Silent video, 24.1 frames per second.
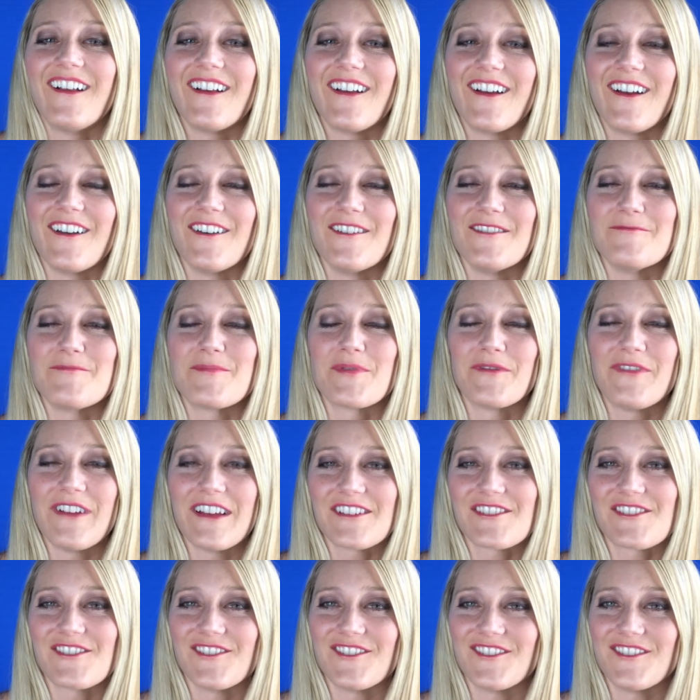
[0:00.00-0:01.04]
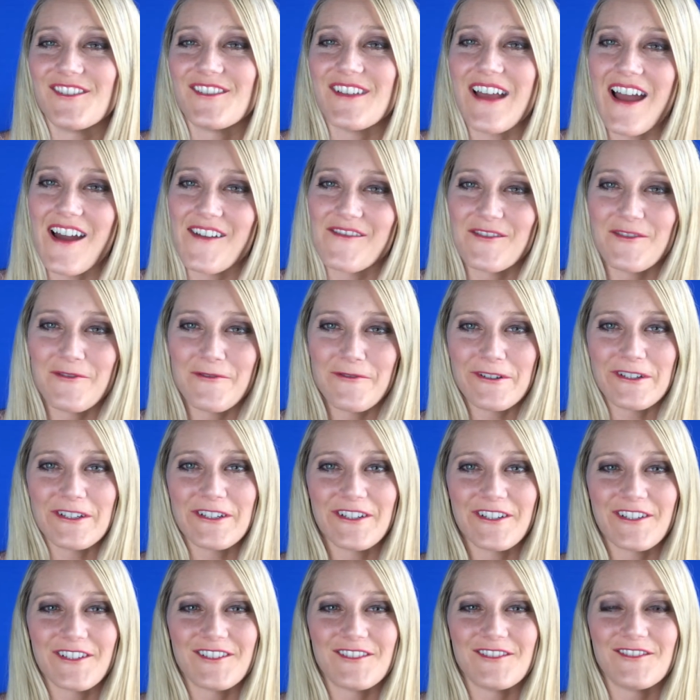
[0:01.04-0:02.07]
a professional, have a
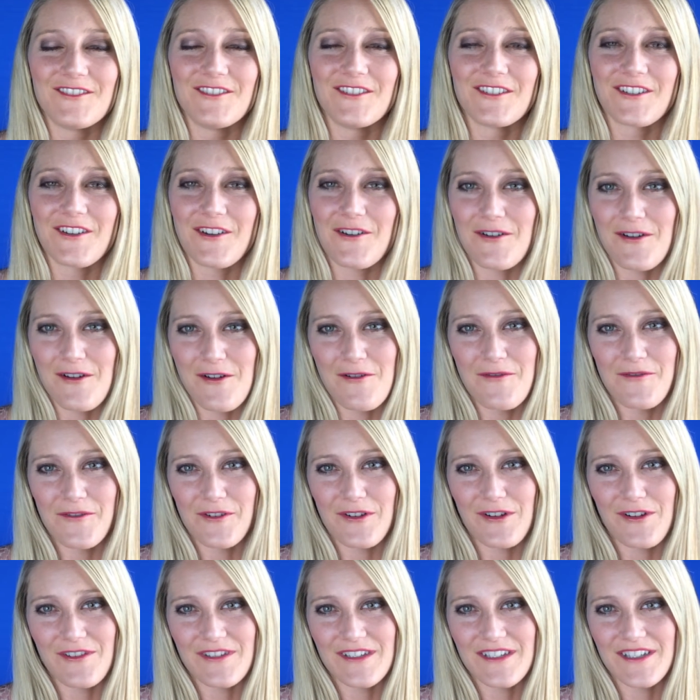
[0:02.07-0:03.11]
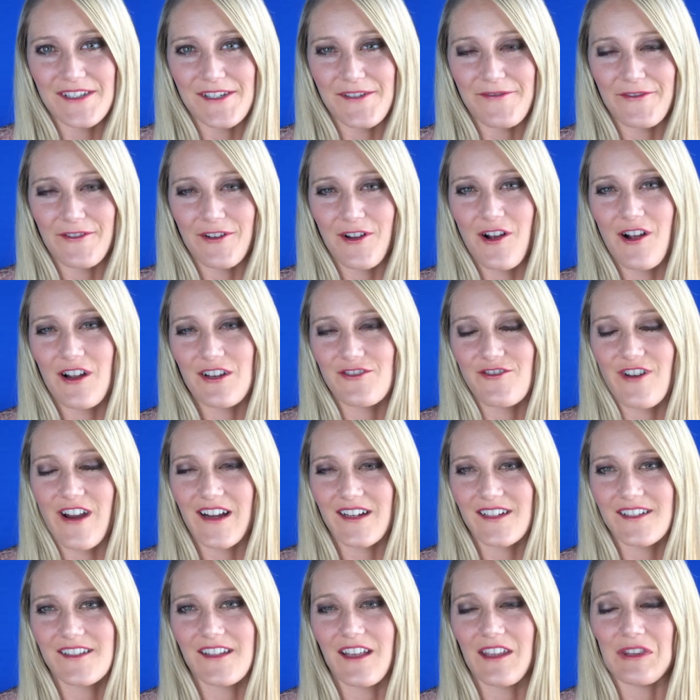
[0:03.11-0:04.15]
lawyer look over all these different
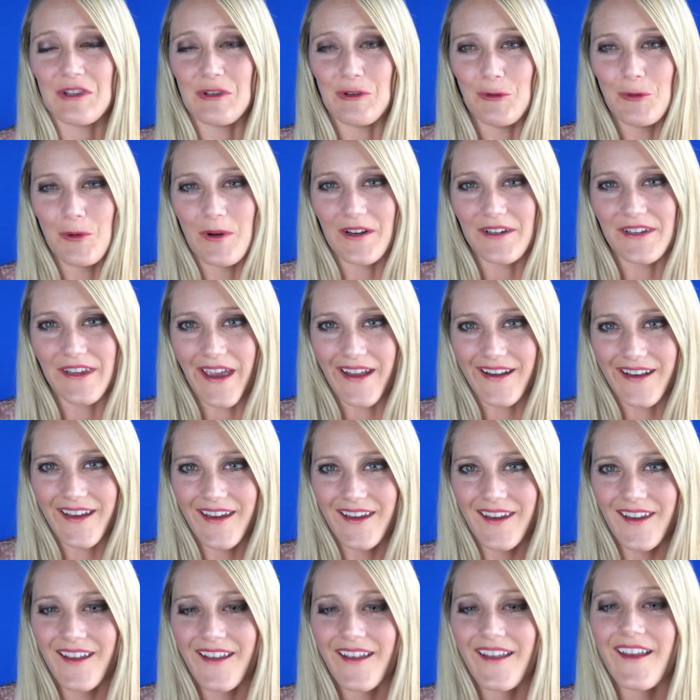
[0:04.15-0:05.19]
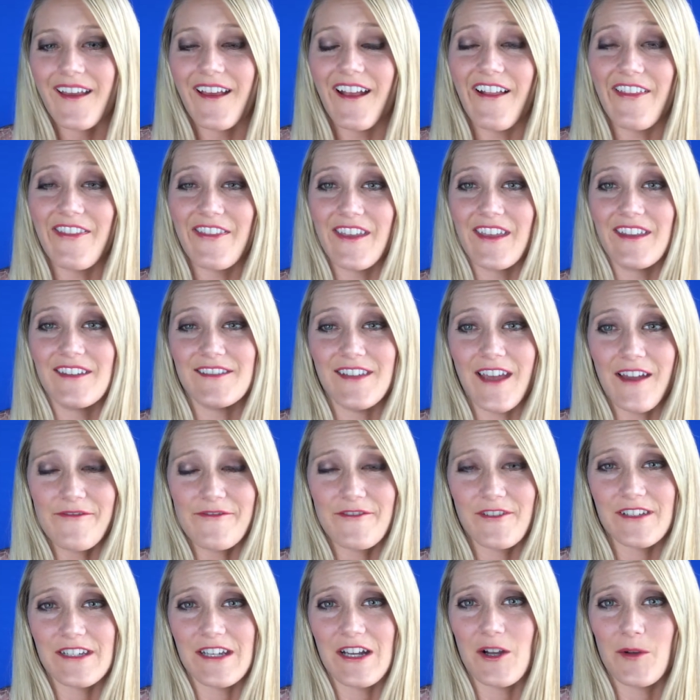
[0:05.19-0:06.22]
contracts that you are getting, and then
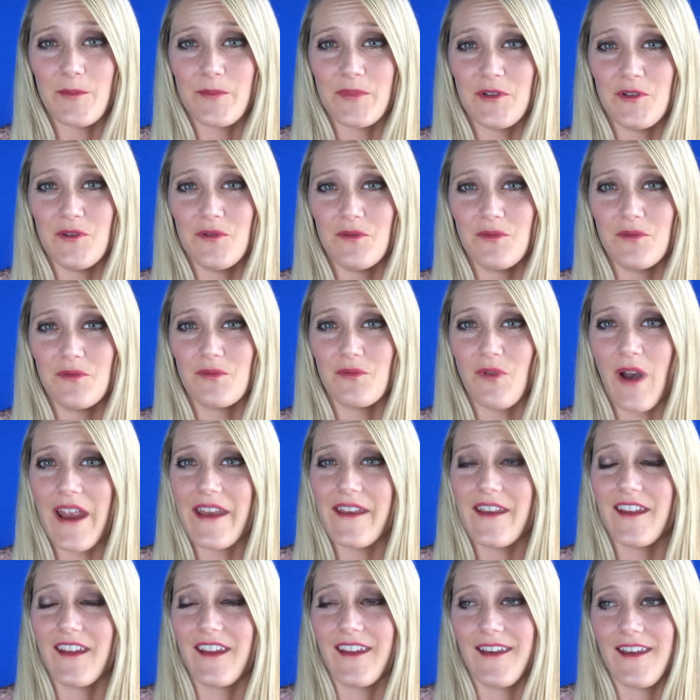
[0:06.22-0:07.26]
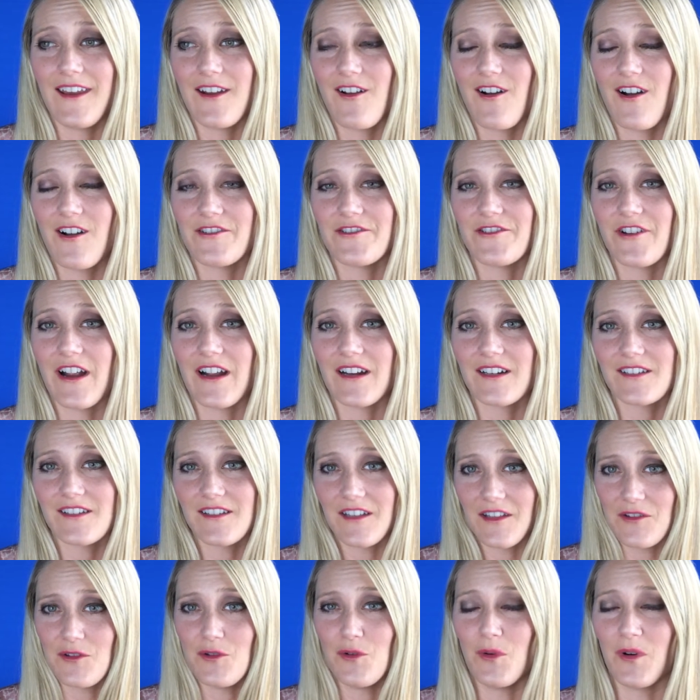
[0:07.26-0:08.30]
definitely help you writing any contracts
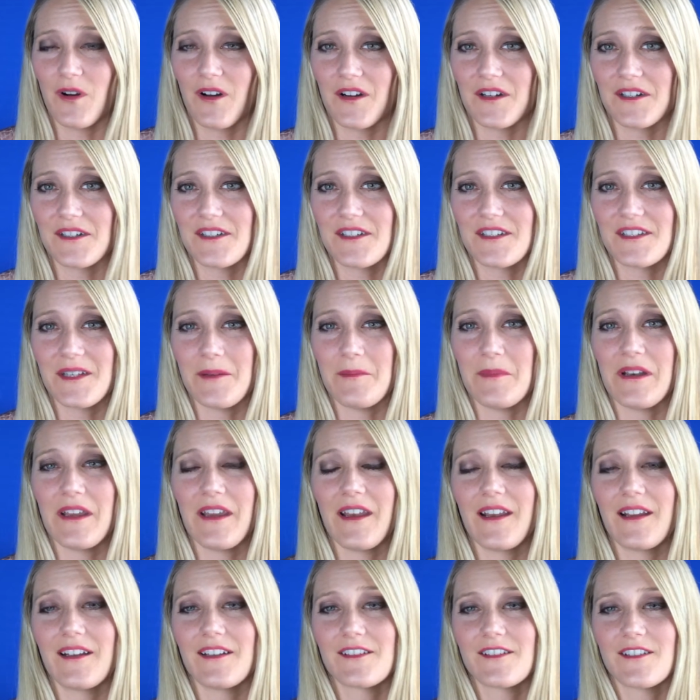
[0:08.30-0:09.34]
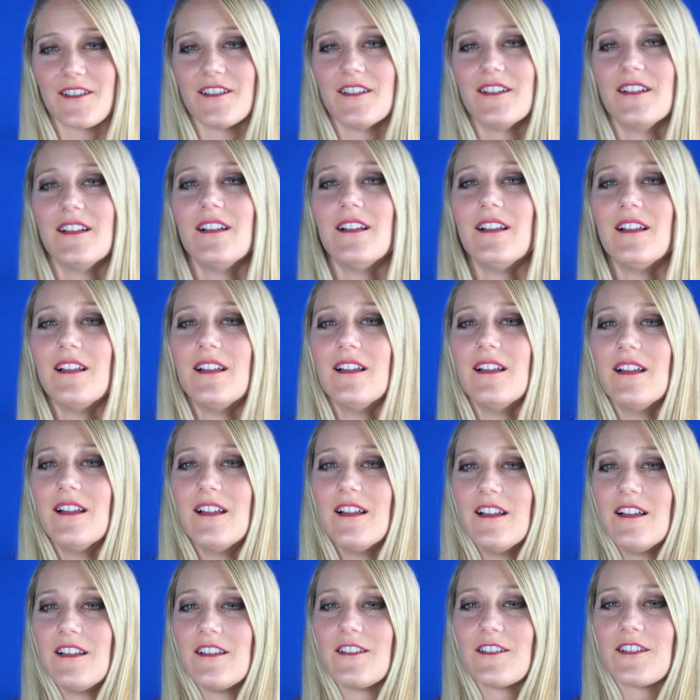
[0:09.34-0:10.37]
that you are disseminating. So
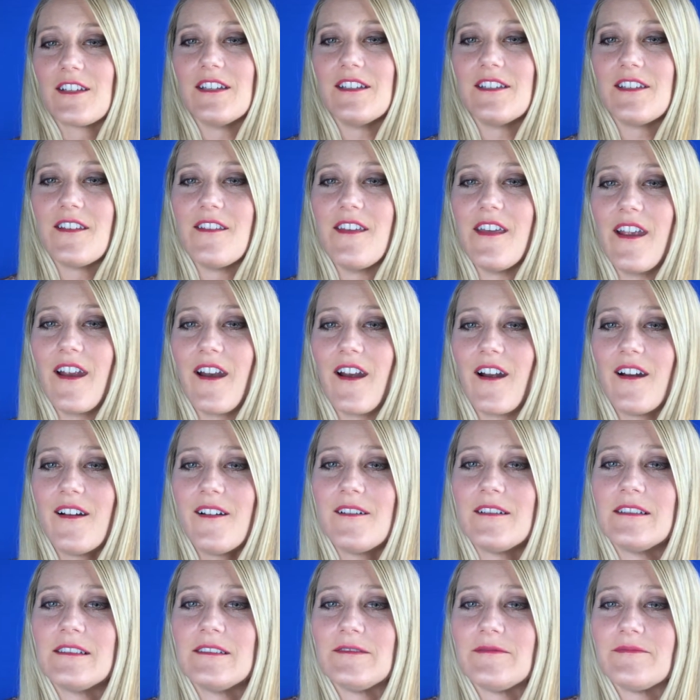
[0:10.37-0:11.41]
look into there.